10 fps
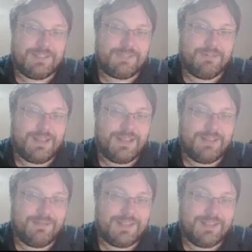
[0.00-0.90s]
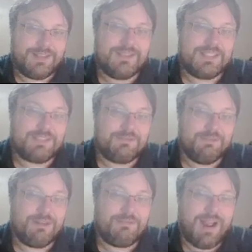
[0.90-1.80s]
familiar, where they do these
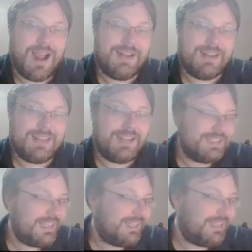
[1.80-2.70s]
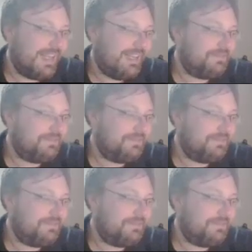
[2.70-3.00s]
mud riding and things like that.